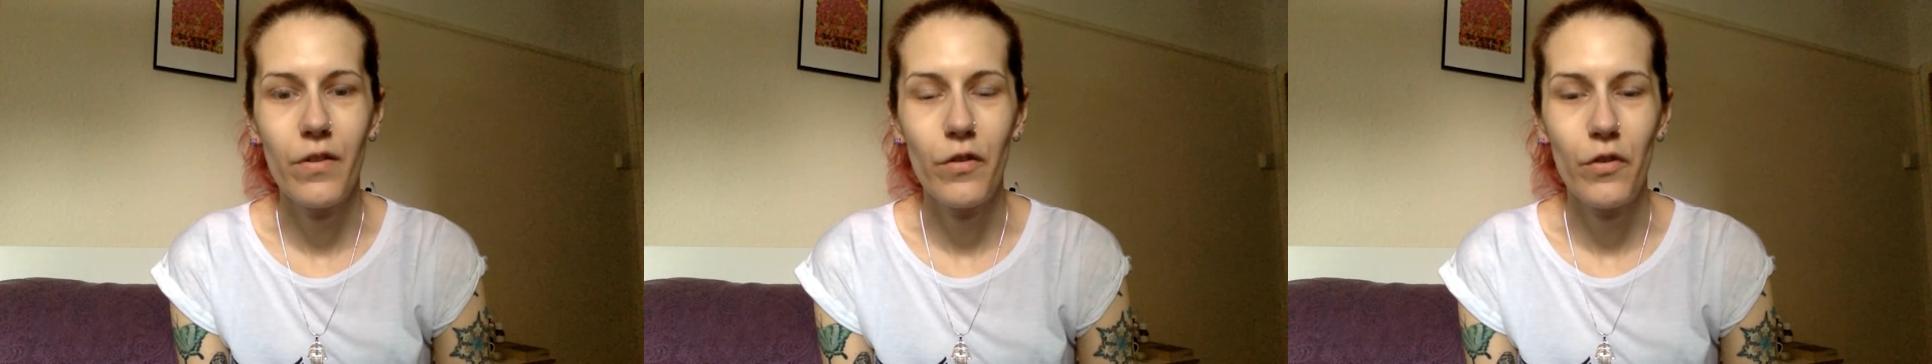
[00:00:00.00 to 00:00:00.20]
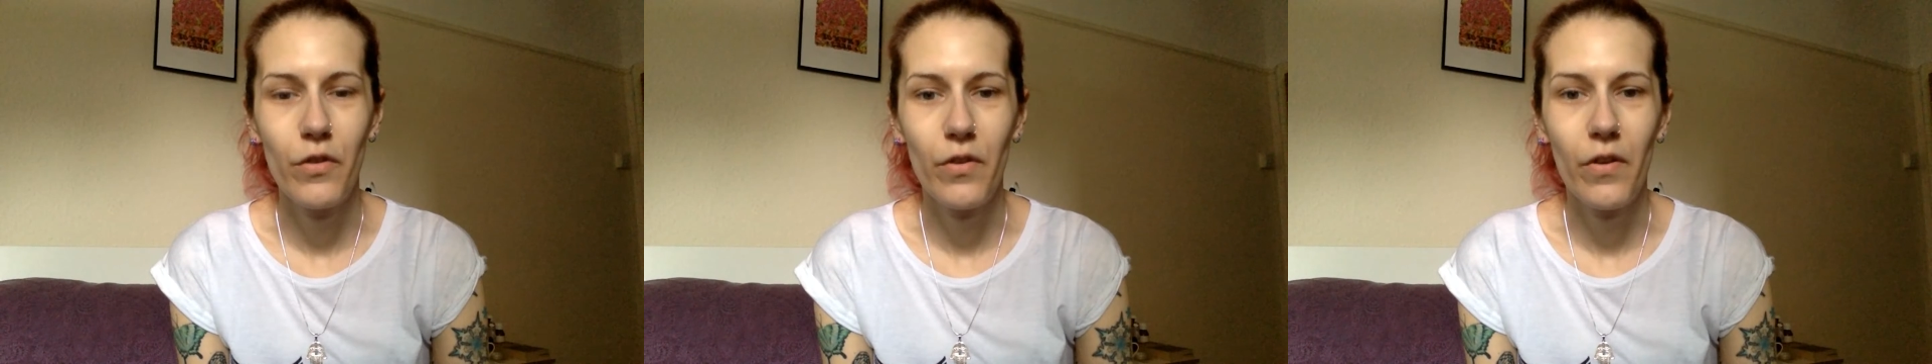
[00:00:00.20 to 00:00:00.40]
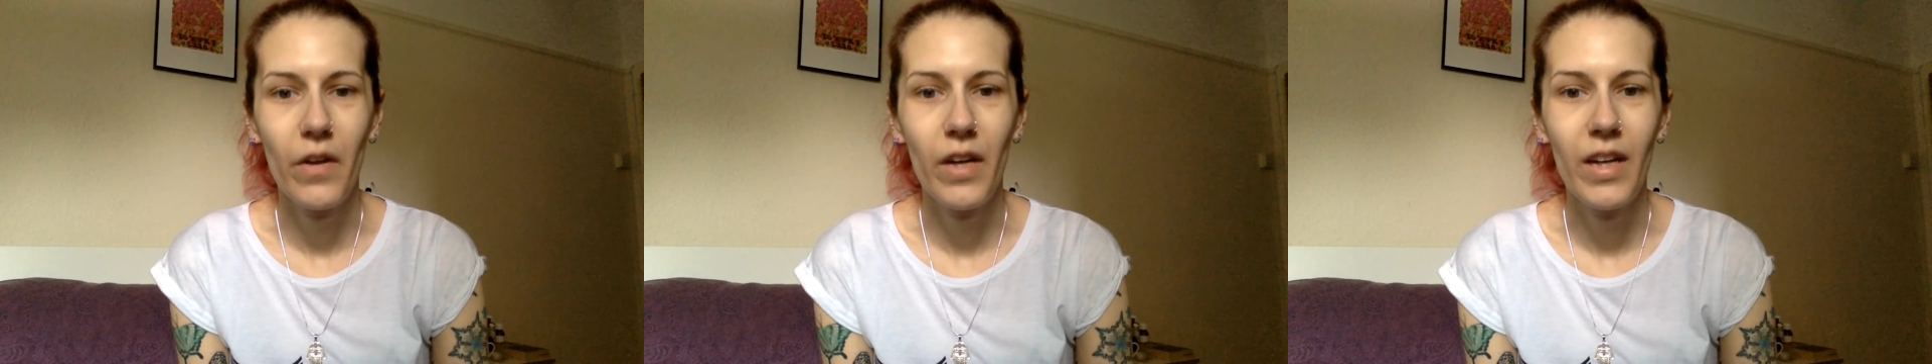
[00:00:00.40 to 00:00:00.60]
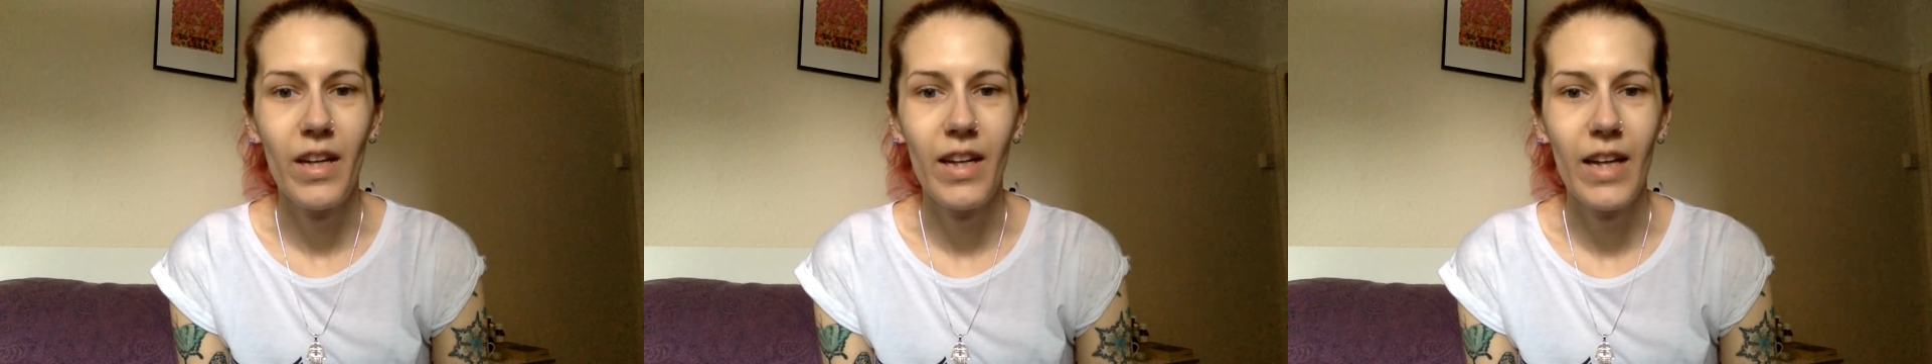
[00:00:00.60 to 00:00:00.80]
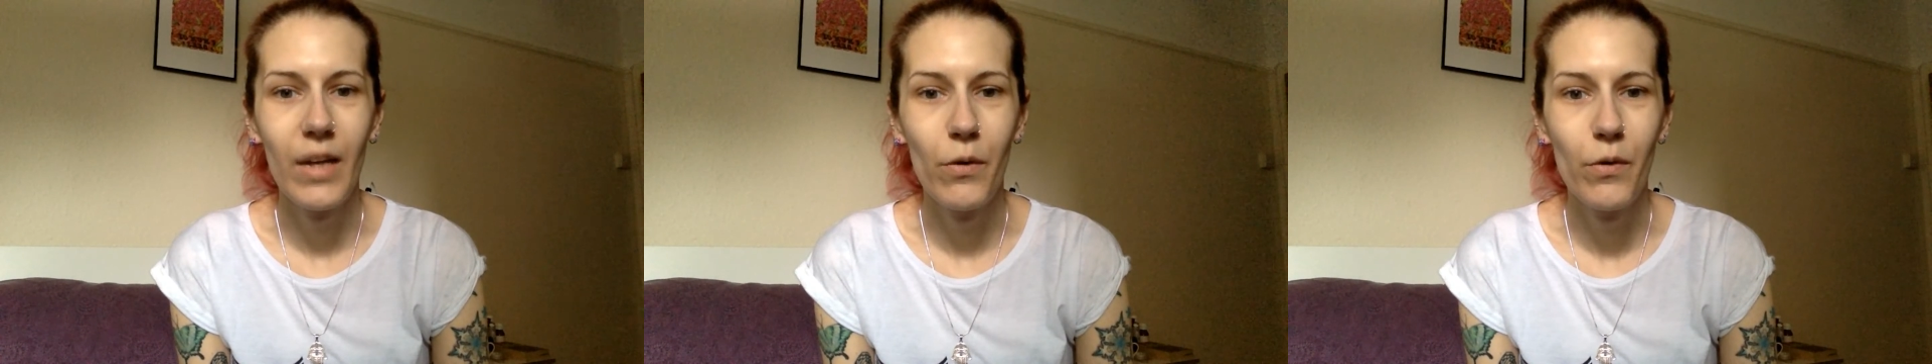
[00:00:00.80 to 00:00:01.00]
site
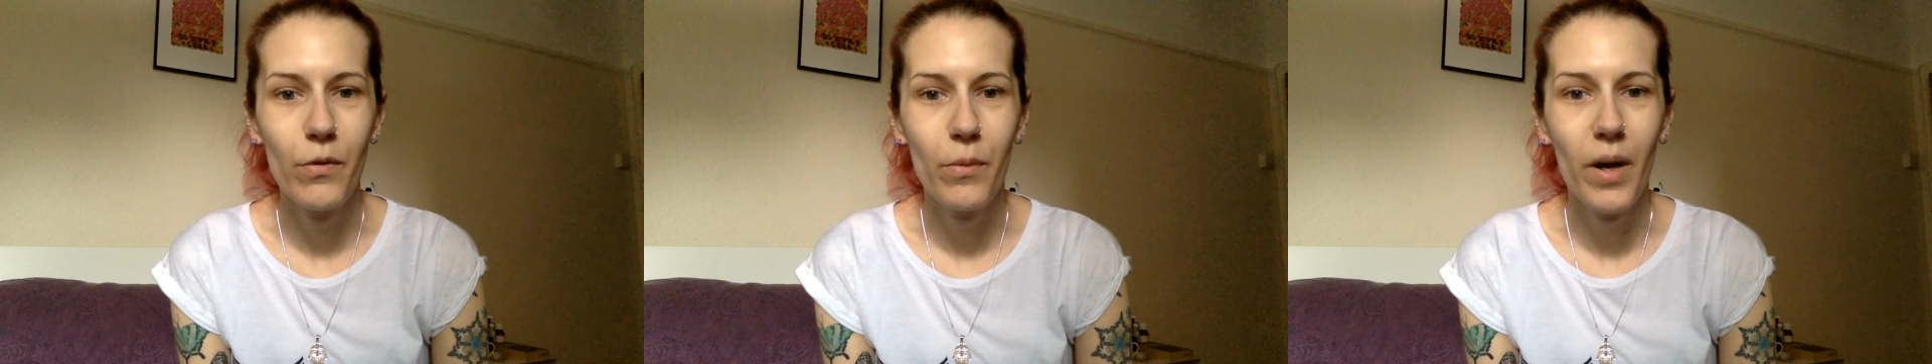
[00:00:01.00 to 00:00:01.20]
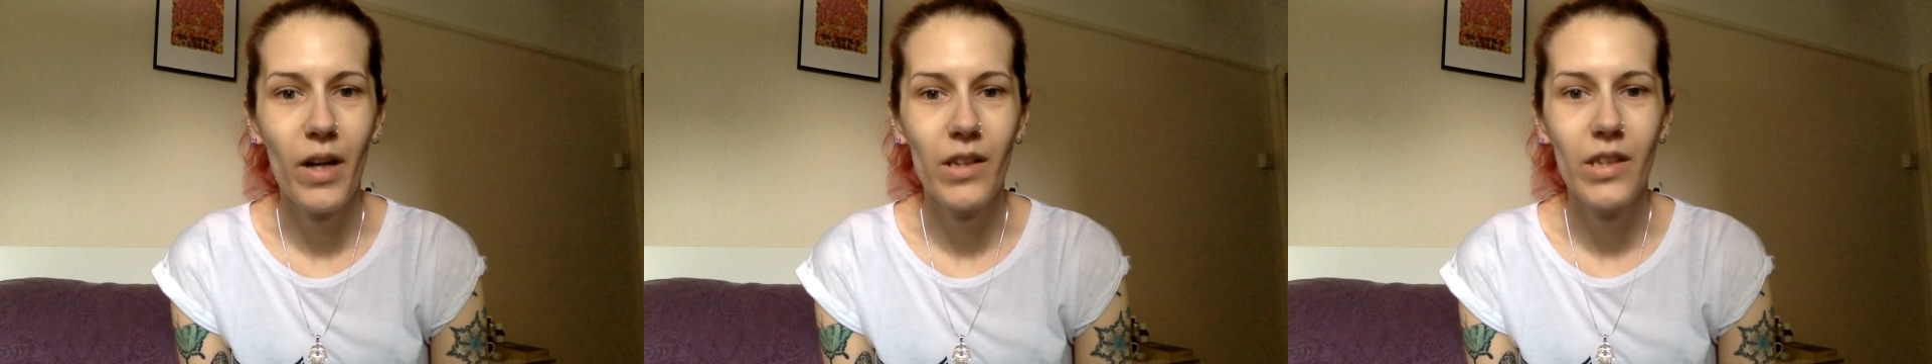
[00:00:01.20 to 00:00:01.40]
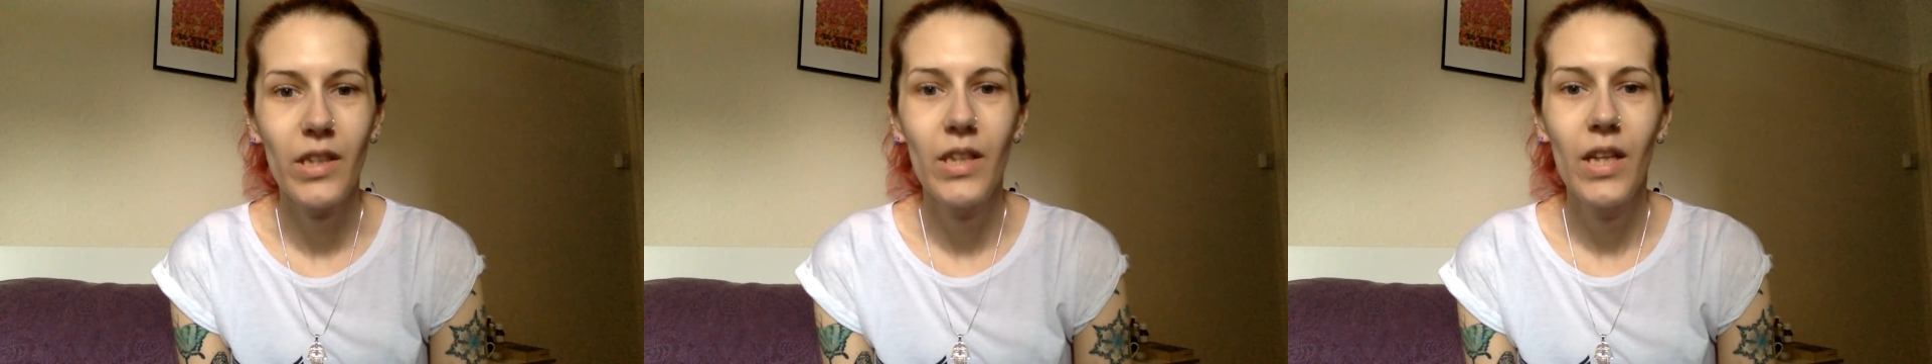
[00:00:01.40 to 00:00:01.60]
heals well,